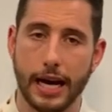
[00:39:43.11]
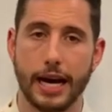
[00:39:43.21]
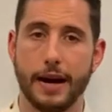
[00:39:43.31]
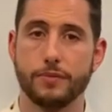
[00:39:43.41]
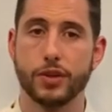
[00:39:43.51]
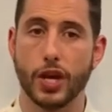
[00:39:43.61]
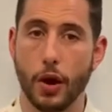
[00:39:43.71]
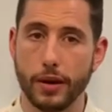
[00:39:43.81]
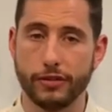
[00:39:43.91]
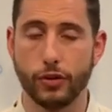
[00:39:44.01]
uh,
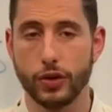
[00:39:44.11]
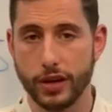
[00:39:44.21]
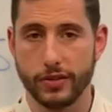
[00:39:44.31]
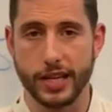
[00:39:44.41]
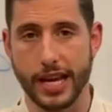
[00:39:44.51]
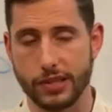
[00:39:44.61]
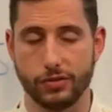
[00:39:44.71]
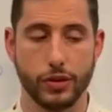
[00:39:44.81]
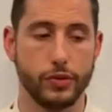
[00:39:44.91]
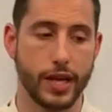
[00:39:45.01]
going forward over the
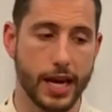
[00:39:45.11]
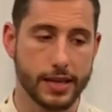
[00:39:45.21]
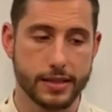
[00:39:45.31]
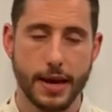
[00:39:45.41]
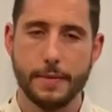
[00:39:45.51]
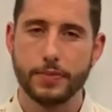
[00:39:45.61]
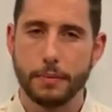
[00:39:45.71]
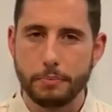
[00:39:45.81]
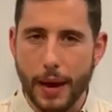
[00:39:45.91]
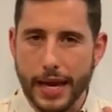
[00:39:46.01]
next few years?
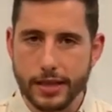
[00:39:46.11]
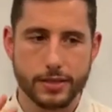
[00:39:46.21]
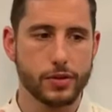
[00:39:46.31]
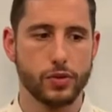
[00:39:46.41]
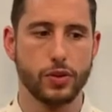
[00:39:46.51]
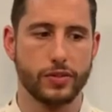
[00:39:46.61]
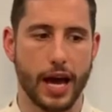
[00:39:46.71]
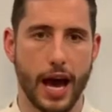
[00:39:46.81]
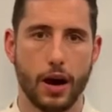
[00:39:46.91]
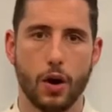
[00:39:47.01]
Based on all of
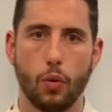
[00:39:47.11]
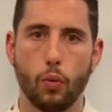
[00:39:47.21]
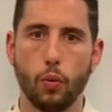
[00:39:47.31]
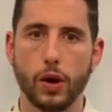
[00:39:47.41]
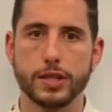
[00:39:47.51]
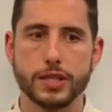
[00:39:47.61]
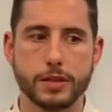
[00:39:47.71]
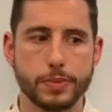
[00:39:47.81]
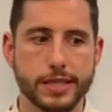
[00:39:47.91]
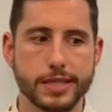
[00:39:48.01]
that, what
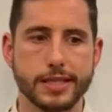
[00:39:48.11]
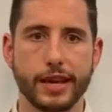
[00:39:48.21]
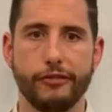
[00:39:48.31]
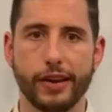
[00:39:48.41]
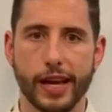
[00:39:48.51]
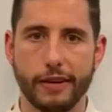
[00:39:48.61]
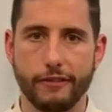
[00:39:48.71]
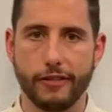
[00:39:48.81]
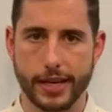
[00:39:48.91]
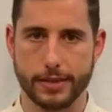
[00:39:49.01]
specific
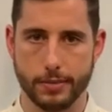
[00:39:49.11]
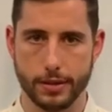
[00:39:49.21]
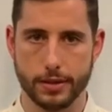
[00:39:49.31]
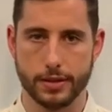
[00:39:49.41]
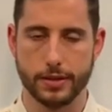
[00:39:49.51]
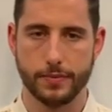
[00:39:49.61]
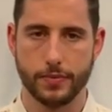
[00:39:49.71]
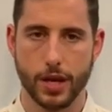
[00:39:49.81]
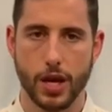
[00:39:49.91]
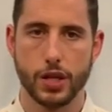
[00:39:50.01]
investments
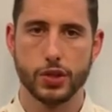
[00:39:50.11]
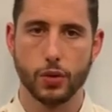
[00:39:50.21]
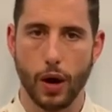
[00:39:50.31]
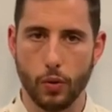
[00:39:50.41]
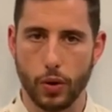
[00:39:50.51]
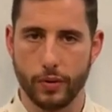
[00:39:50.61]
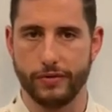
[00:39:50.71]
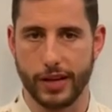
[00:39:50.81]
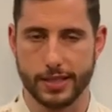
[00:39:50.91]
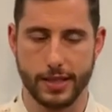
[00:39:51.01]
do I want to
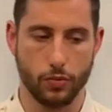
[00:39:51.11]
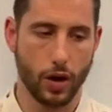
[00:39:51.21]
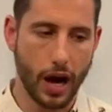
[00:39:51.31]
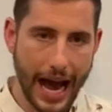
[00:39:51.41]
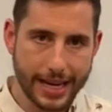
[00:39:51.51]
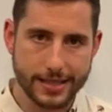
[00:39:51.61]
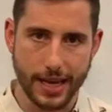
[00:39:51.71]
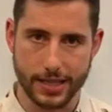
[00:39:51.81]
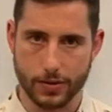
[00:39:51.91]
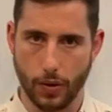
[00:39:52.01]
invest in? What
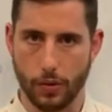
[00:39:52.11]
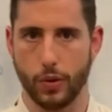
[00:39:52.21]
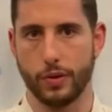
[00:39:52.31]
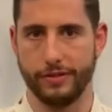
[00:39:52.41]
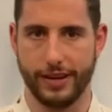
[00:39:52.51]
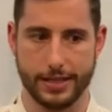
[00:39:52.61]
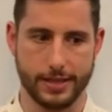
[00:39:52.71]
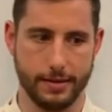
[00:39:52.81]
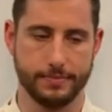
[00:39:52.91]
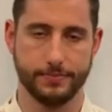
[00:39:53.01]
assets do I want to
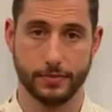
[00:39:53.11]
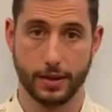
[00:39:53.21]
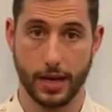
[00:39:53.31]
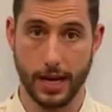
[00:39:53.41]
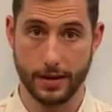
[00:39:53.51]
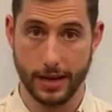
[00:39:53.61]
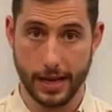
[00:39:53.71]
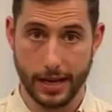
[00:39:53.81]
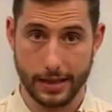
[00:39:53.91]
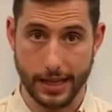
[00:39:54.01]
invest in? Okay,
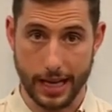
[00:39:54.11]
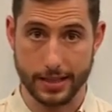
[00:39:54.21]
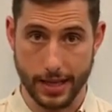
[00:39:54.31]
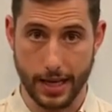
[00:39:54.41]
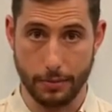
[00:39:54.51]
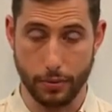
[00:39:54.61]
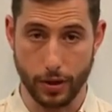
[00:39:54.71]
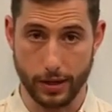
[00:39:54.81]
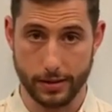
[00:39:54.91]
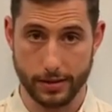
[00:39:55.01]
that's a key
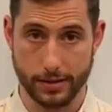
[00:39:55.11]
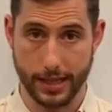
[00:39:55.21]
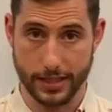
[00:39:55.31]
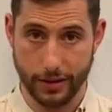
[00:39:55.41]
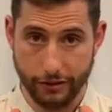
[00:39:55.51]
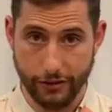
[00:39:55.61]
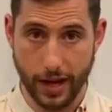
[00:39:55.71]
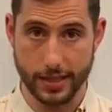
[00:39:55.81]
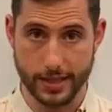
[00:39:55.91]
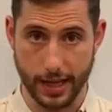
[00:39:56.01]
point. That's your
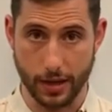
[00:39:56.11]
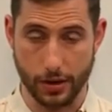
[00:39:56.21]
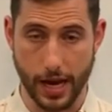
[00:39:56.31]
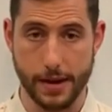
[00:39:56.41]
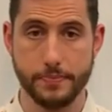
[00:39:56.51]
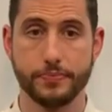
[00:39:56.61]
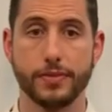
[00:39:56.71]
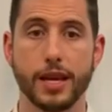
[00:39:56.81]
first thing. Okay,